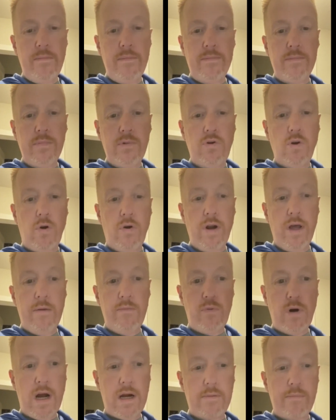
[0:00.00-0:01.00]
growing
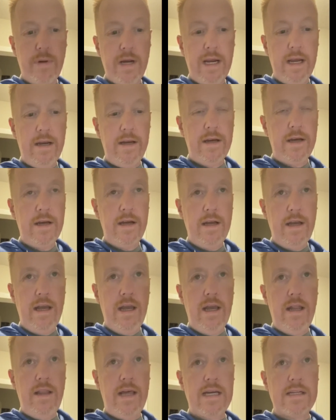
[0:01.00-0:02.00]
up, rock band.
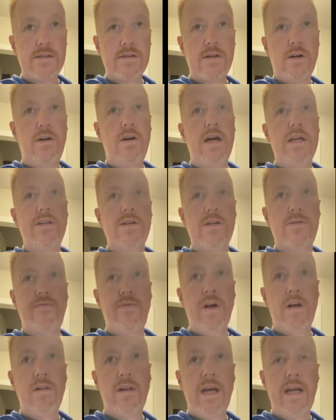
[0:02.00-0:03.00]
And that song I just
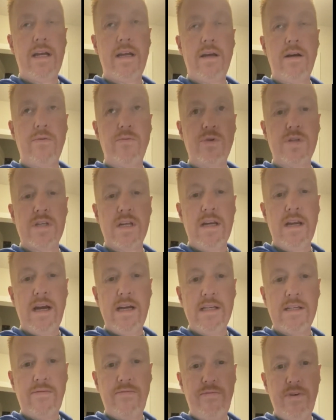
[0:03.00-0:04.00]
felt like was a
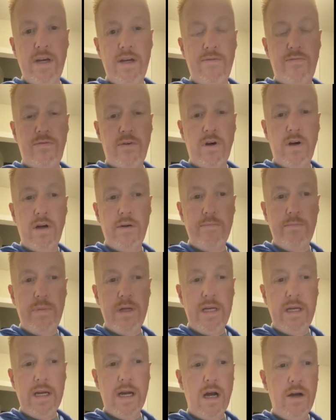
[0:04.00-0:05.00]
nice fit for
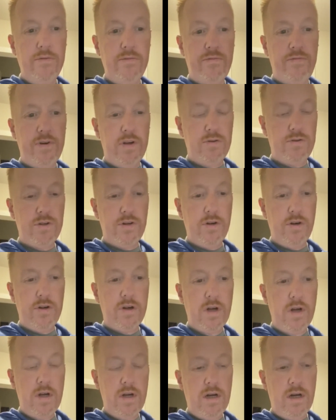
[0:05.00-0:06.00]
being unfiltered.
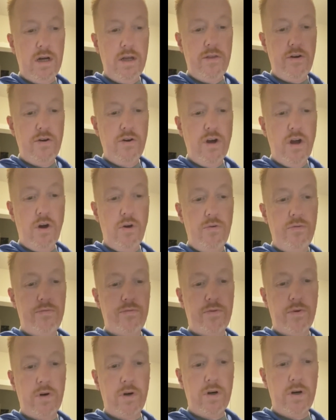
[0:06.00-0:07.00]
They're known
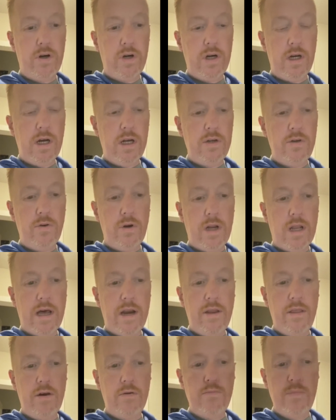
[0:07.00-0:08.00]
for doing a lot
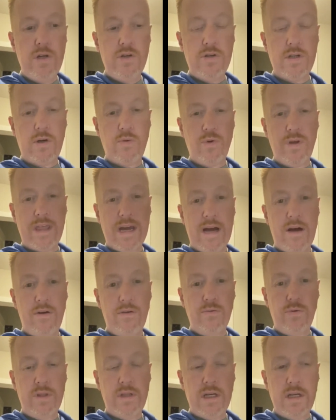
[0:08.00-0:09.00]
of their music without,
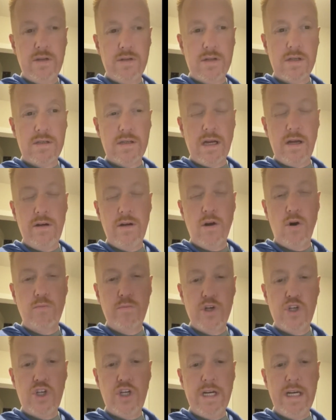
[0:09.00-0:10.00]
what they used to say, no
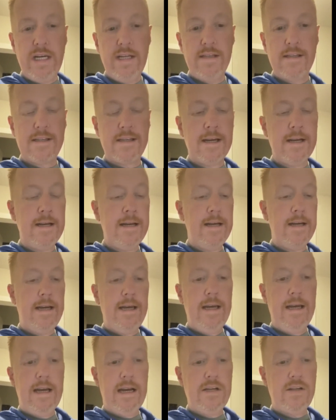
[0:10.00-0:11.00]
machines.
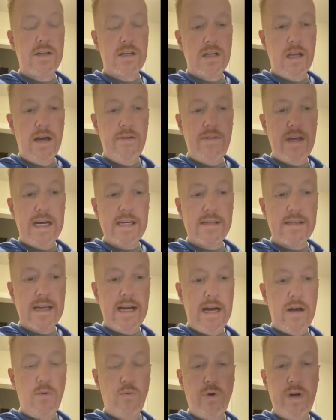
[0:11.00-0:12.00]
And I just love that
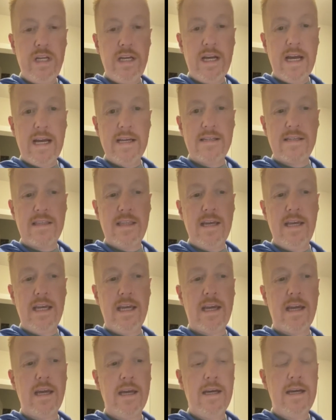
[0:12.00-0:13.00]
sound. What do you guys
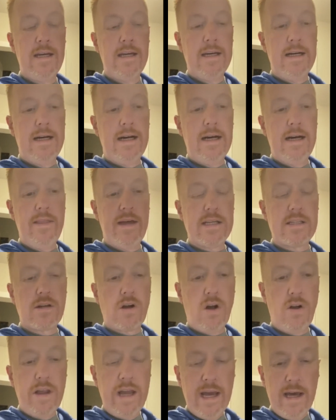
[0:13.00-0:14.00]
think? That's
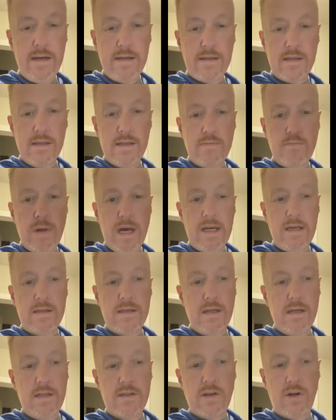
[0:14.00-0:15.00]
called Edison's
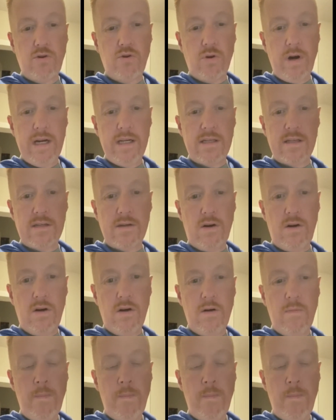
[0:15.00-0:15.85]
Medicine. It's a great song.